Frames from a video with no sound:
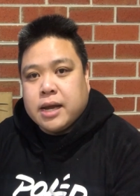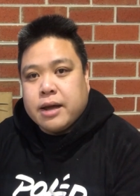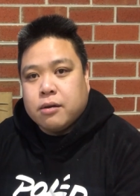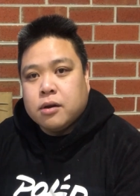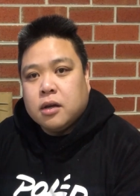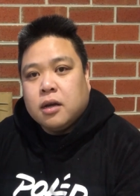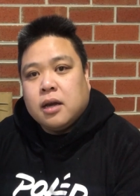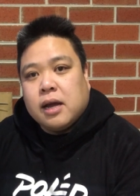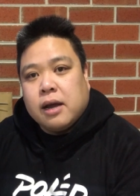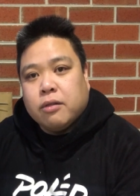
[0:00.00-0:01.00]
down
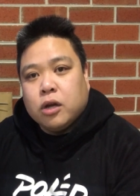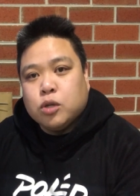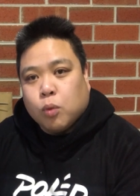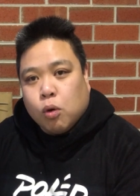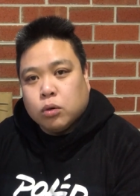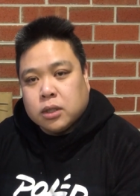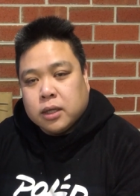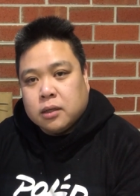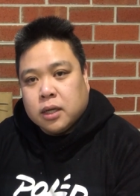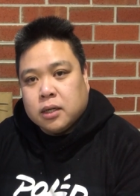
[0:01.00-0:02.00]
those walls
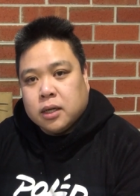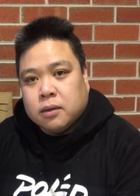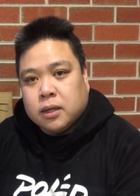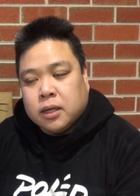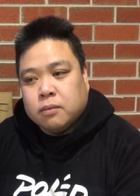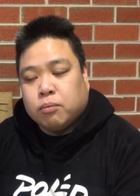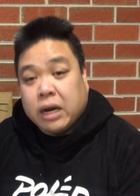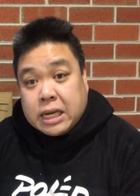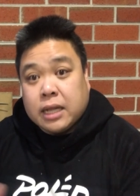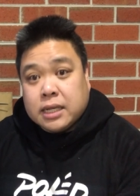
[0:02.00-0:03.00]
and
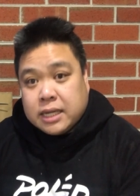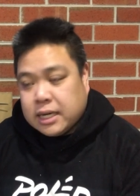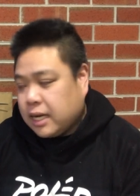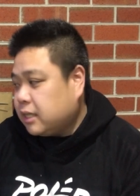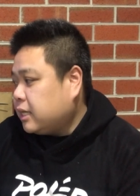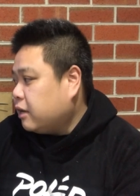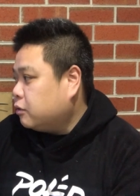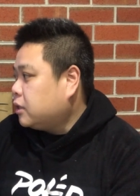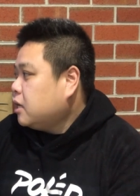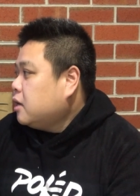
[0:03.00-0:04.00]
break down the DNA
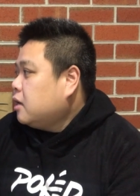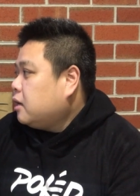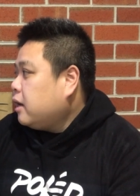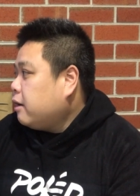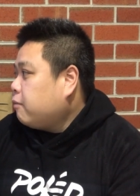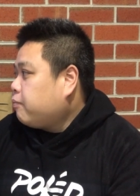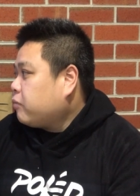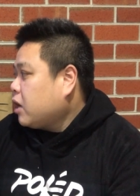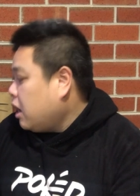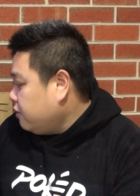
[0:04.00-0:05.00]
cells. Now,
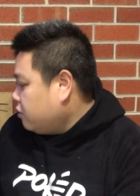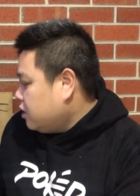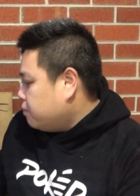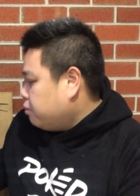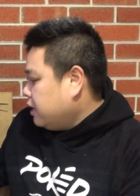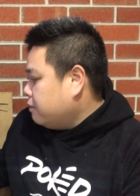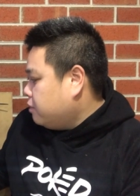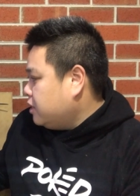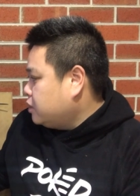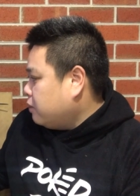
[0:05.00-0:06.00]
I've got it
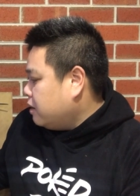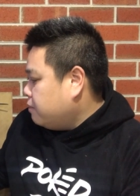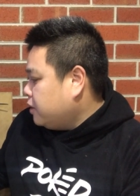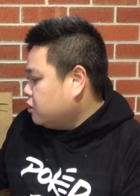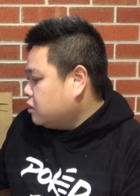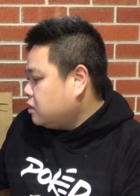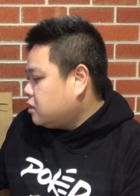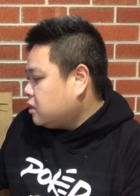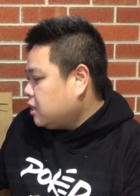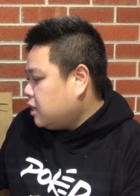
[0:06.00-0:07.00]
plumbed this way
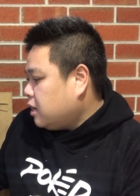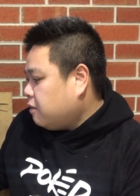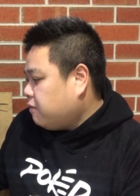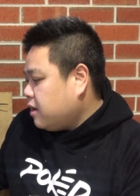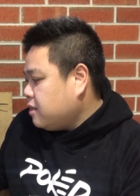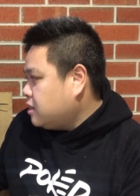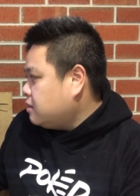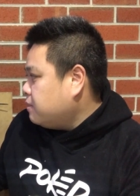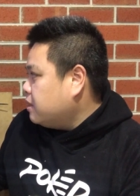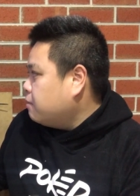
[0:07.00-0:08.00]
because I find this
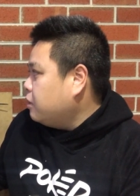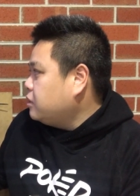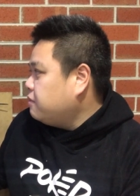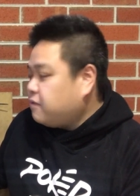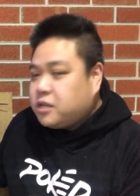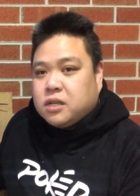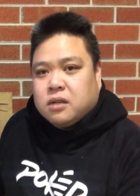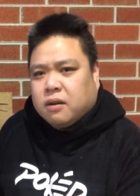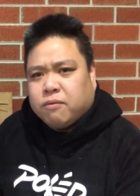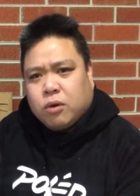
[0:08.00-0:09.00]
to be the most efficient,
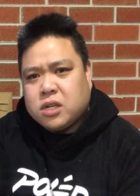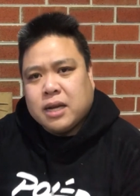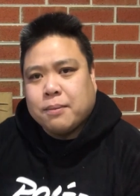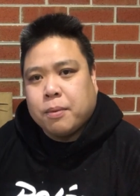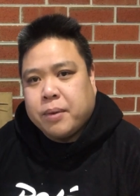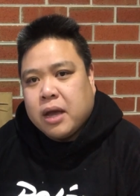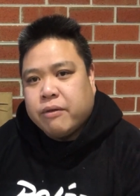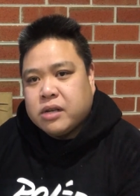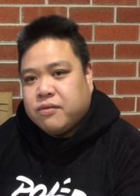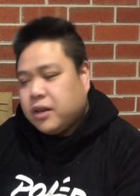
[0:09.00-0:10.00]
and I've watched a couple of
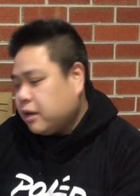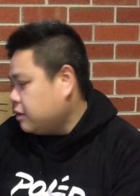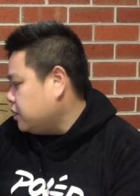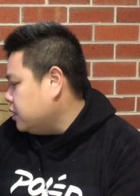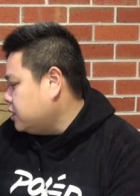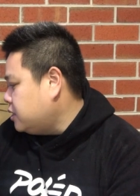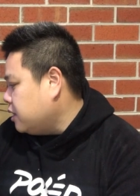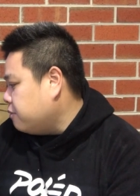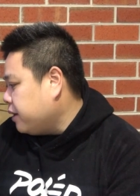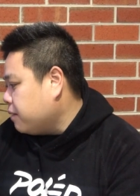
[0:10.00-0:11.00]
BRS videos and
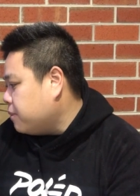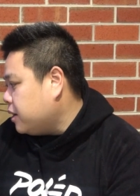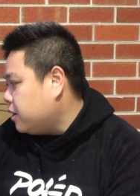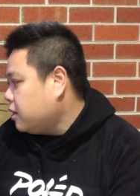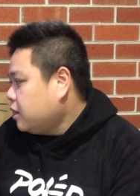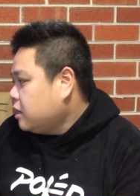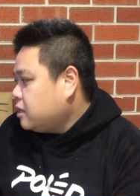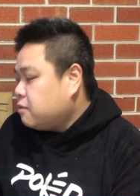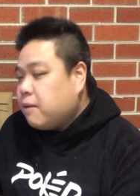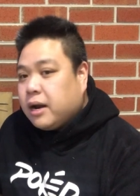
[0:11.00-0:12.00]
they recommended
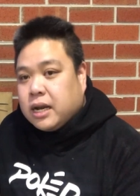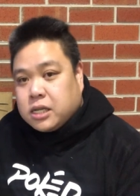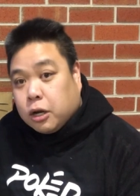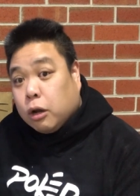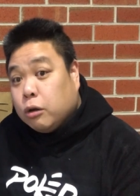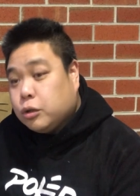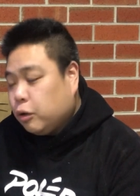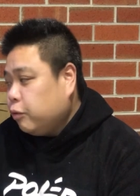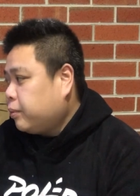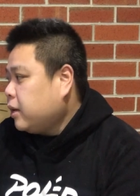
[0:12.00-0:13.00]
to run it as a closed
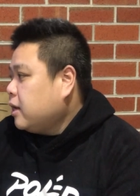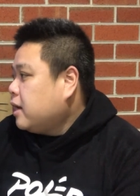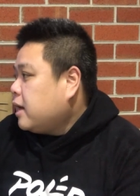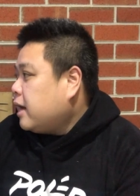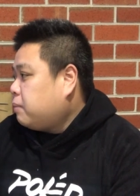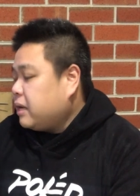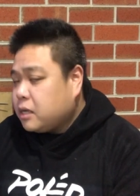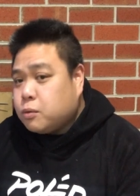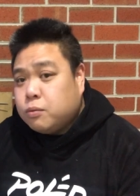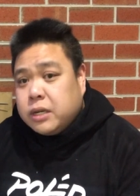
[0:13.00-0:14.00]
loop. But
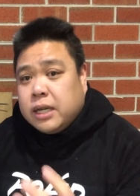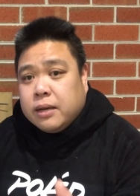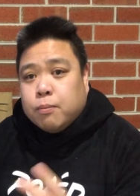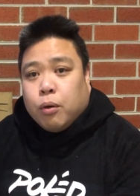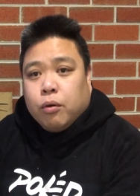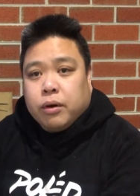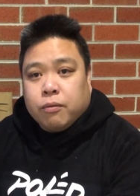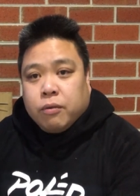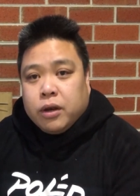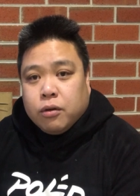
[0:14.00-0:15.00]
it's really
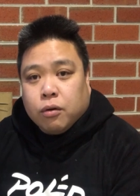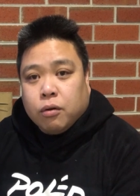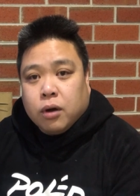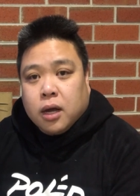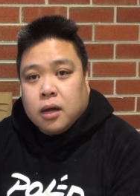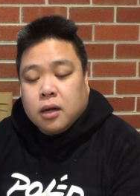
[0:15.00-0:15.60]
important when you're